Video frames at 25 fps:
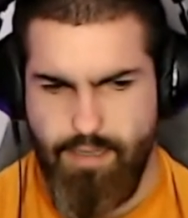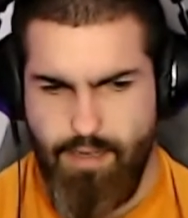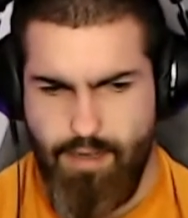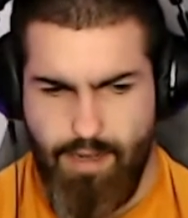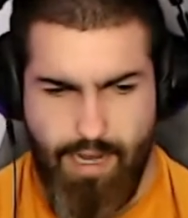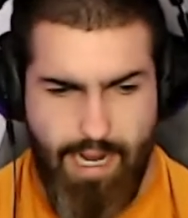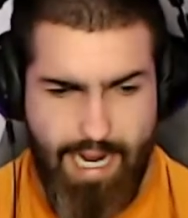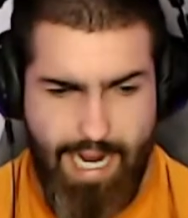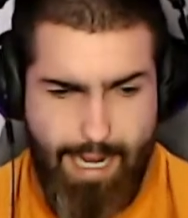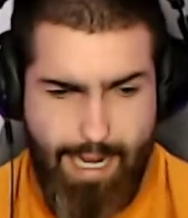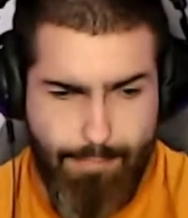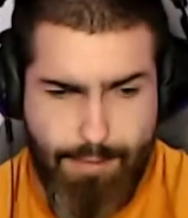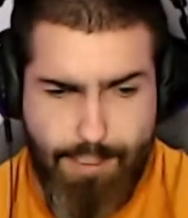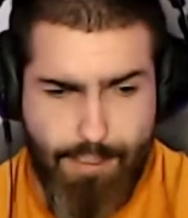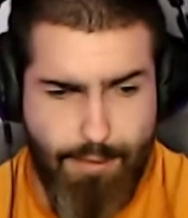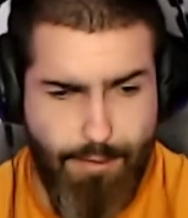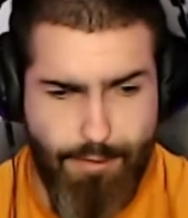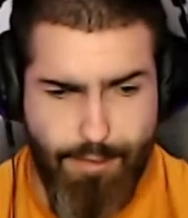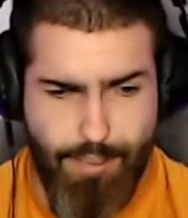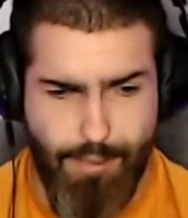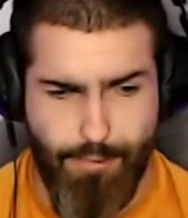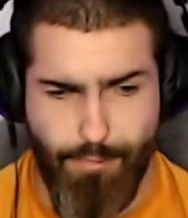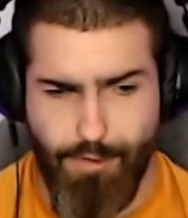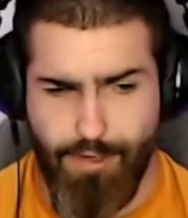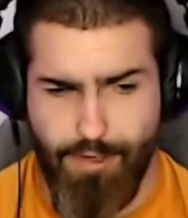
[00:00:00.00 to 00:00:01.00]
I
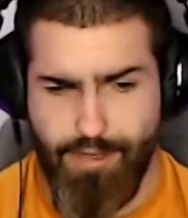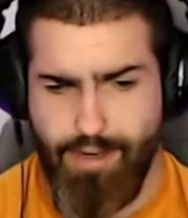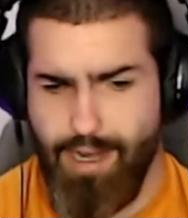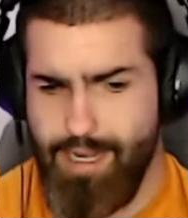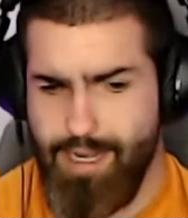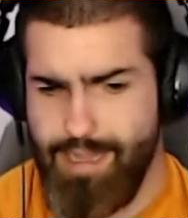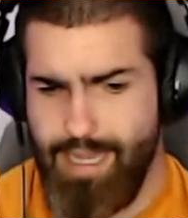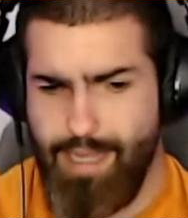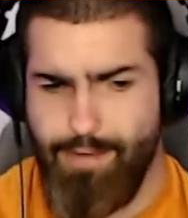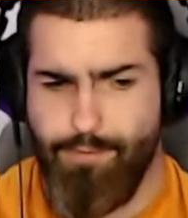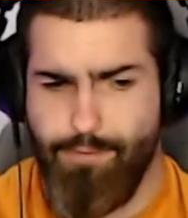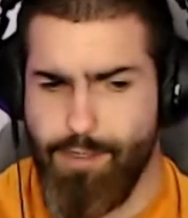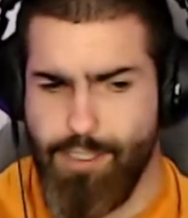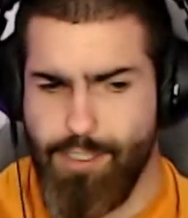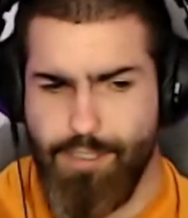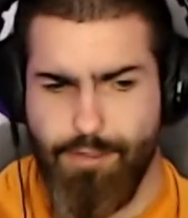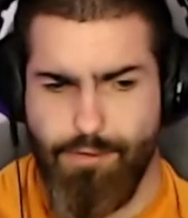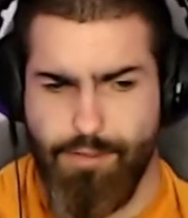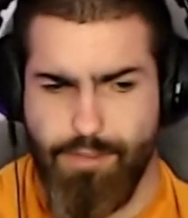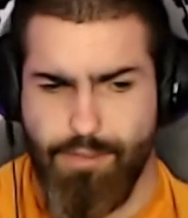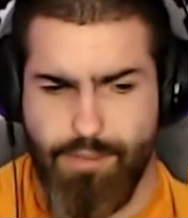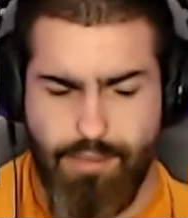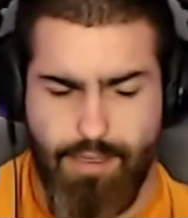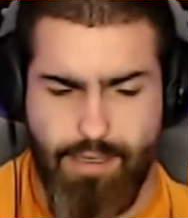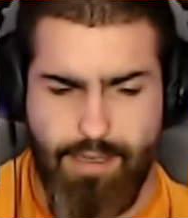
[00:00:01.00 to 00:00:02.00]
absolutely would. I'd leverage
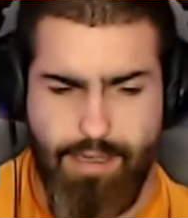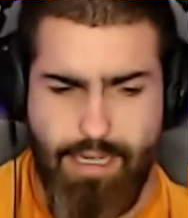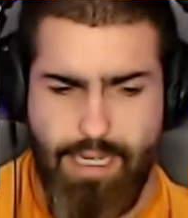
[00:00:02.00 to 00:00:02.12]
those.